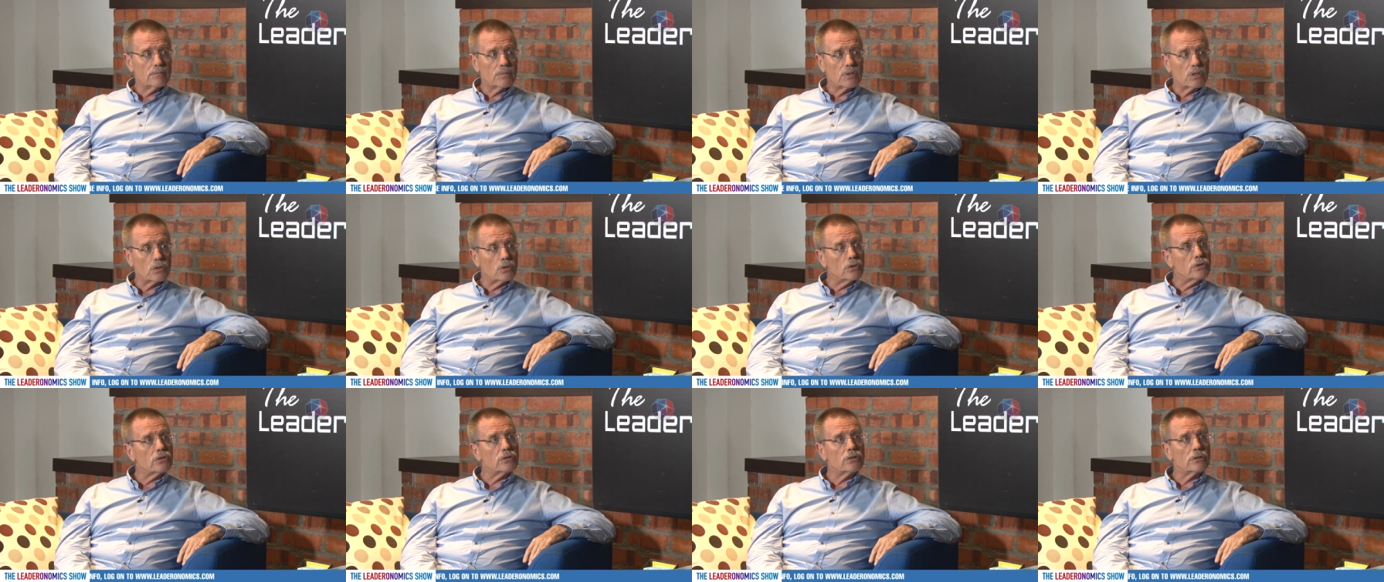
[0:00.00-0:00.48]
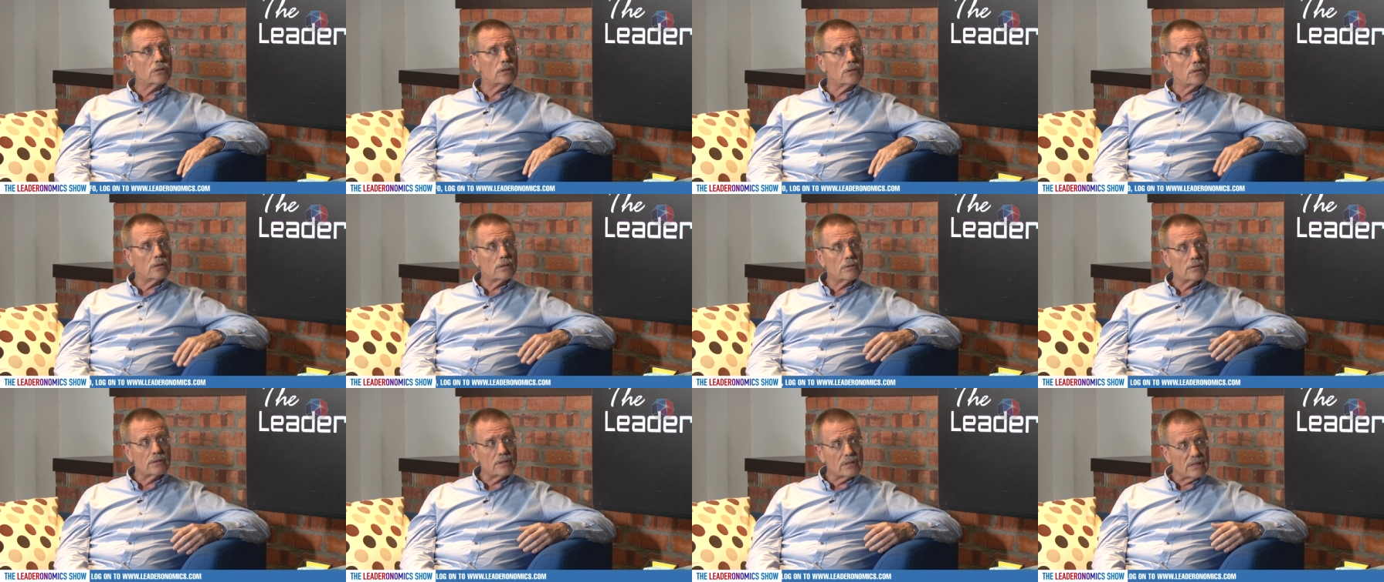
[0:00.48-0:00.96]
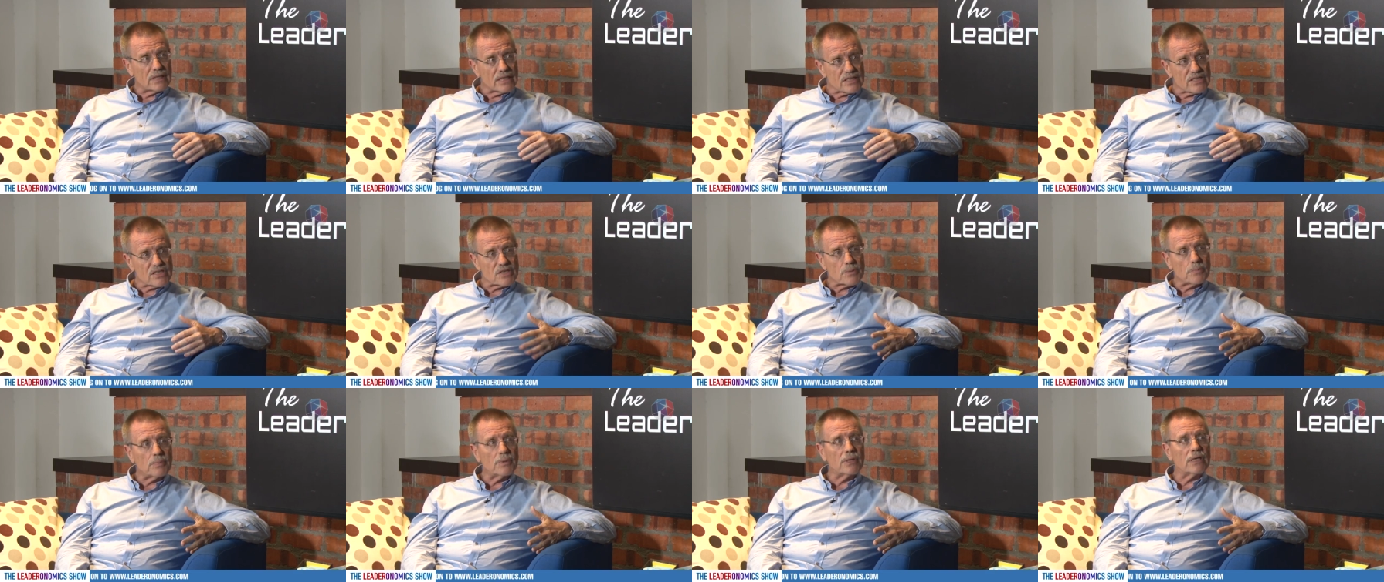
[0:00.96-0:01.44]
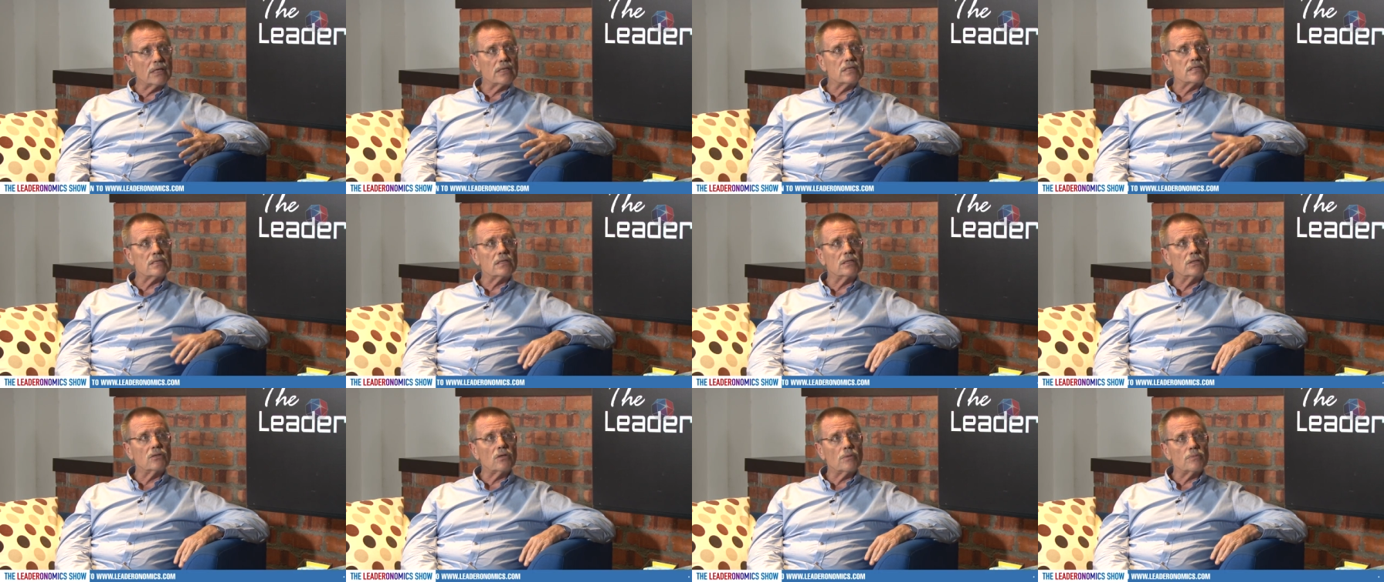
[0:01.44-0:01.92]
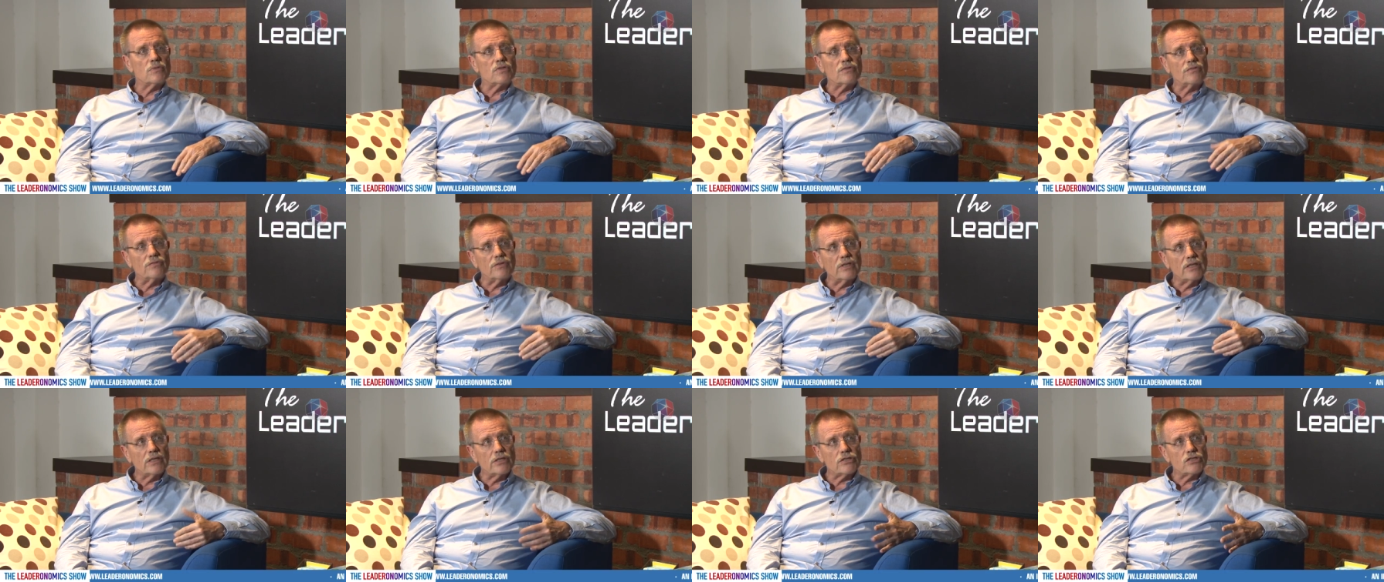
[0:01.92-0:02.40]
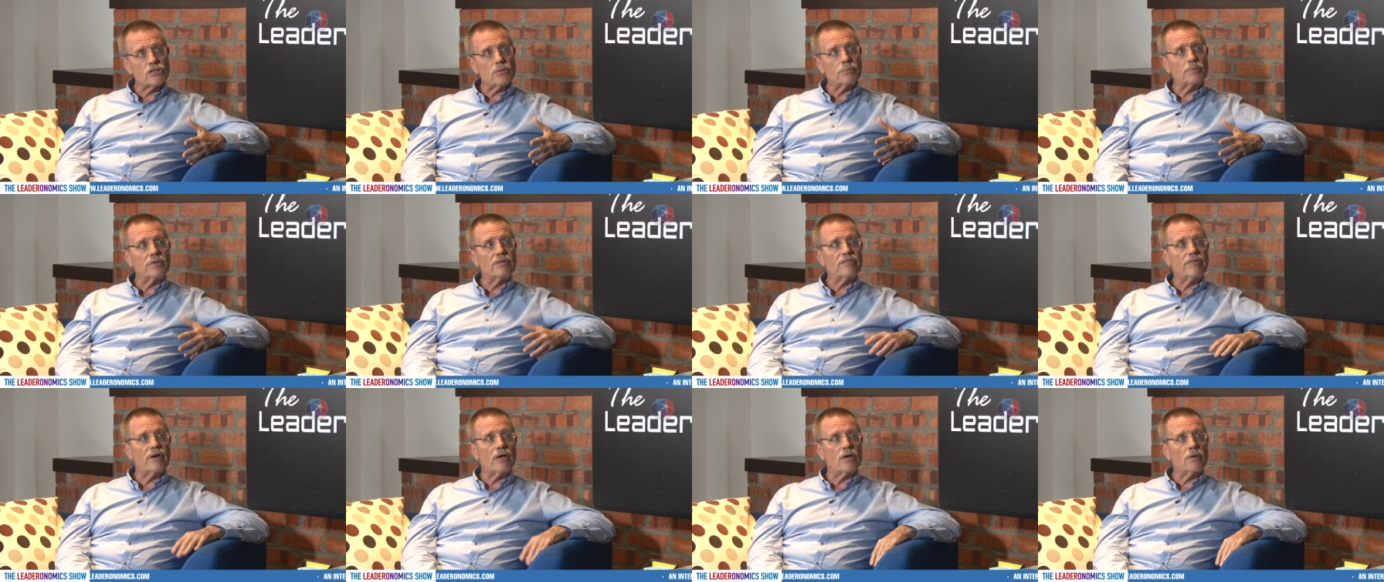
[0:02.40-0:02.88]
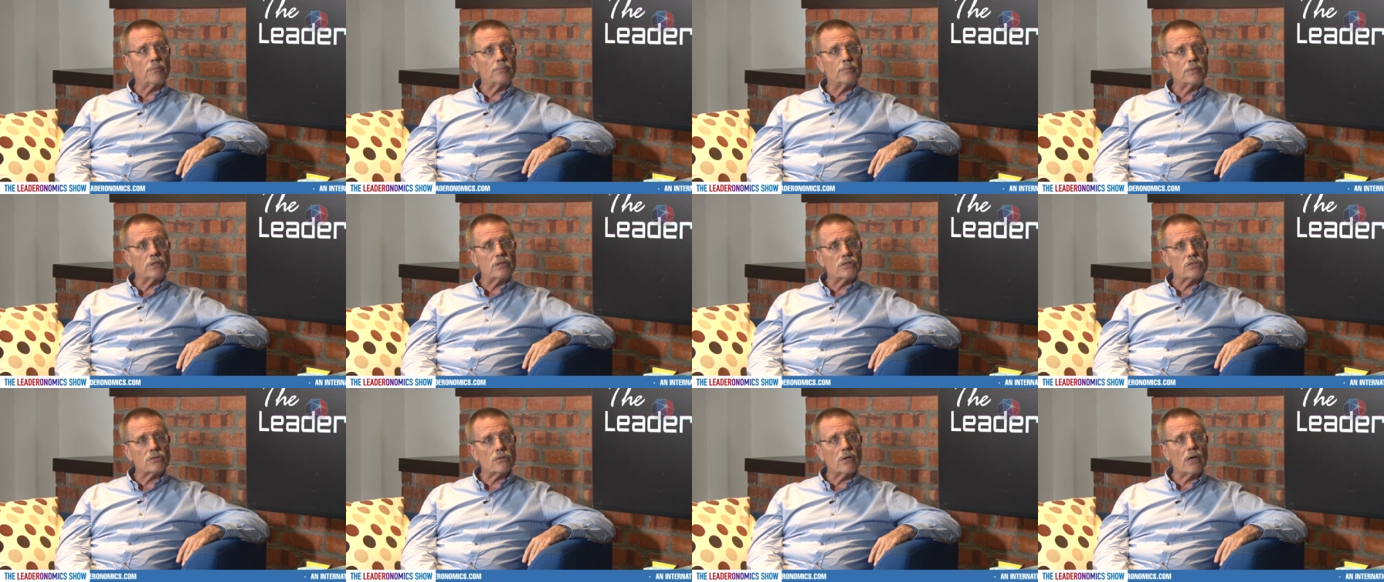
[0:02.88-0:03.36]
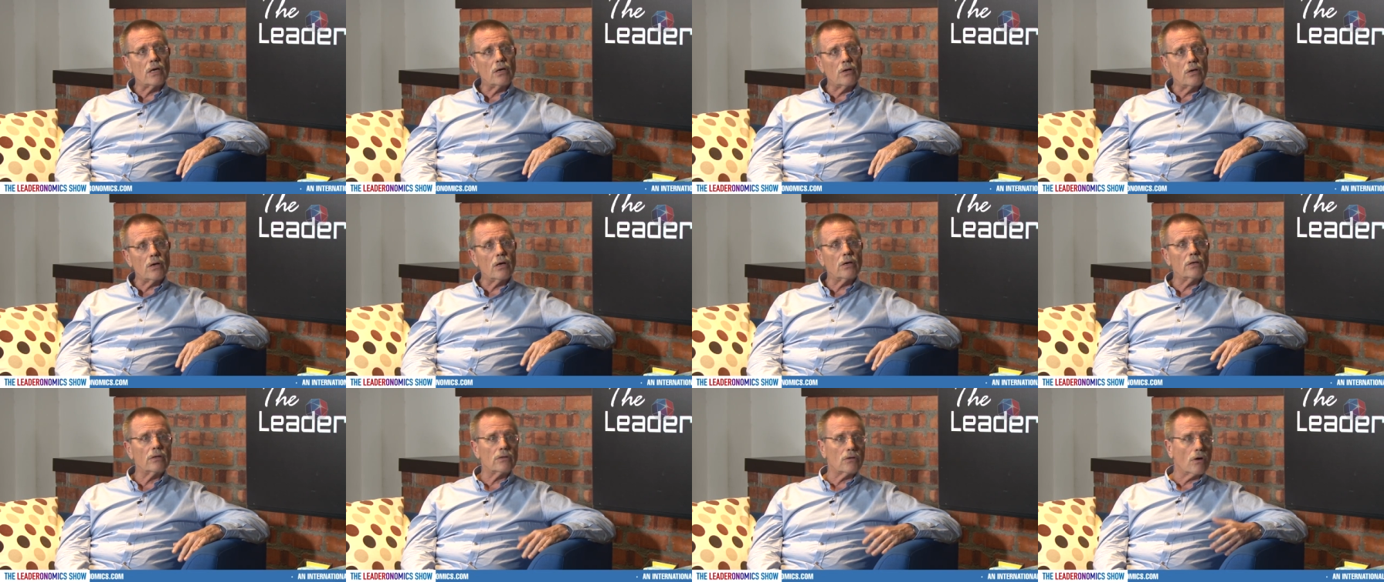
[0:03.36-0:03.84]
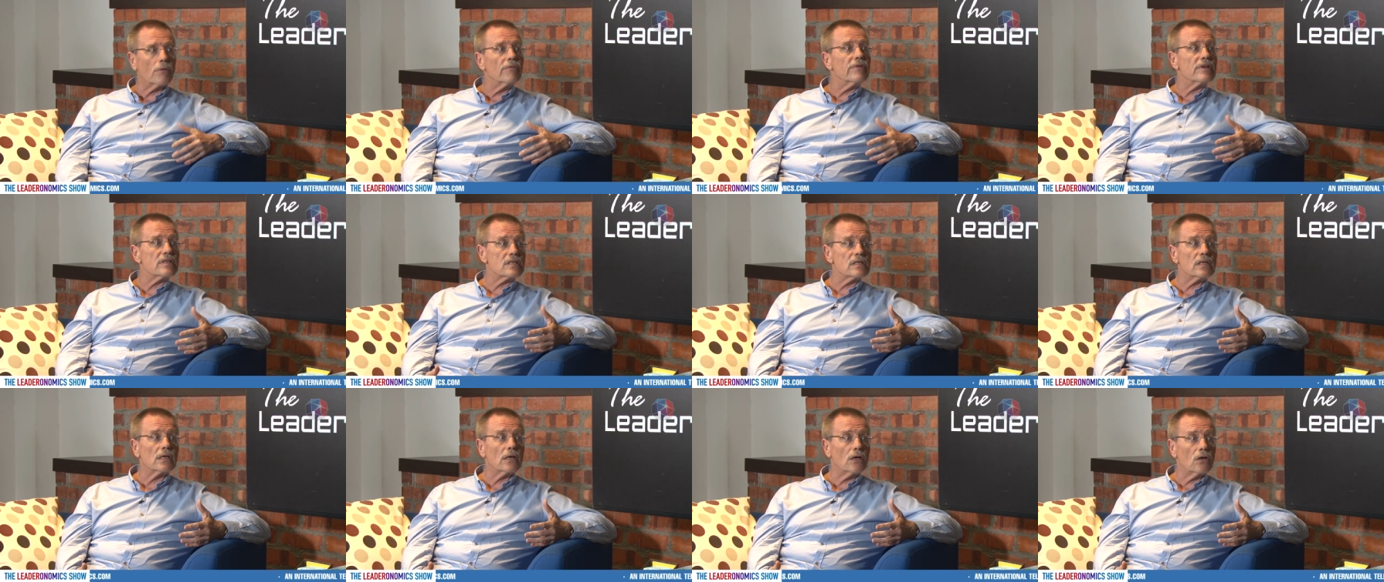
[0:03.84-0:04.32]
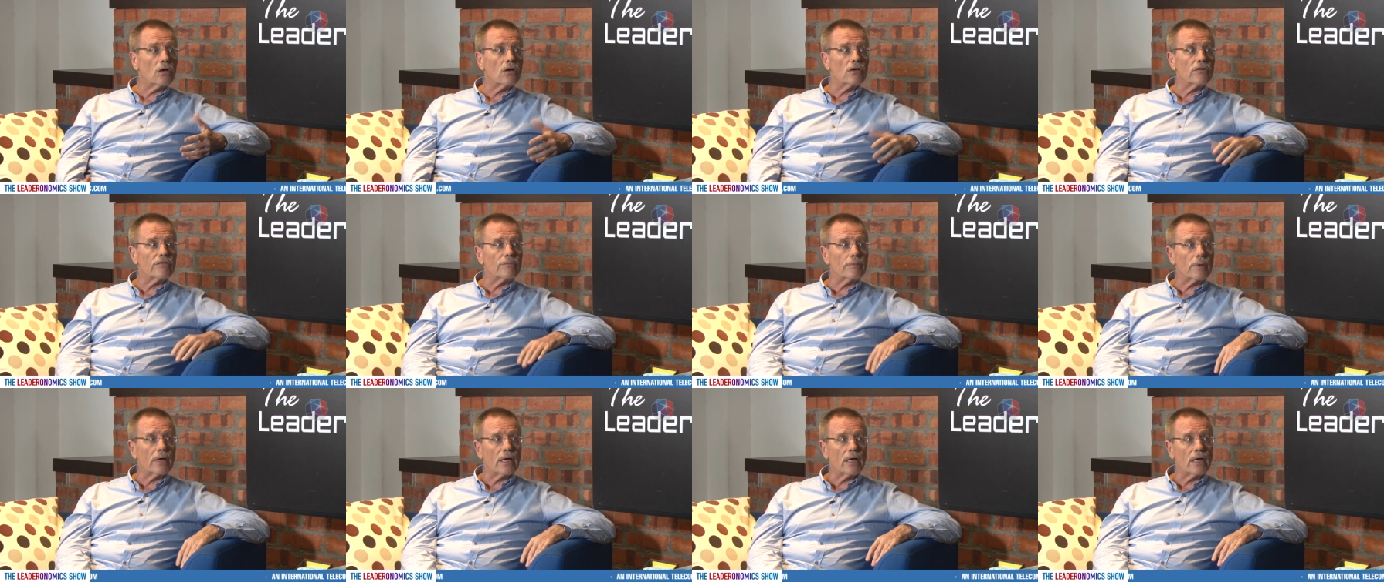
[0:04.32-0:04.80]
good disciplines in terms of leadership development. So I learned obviously a lot of my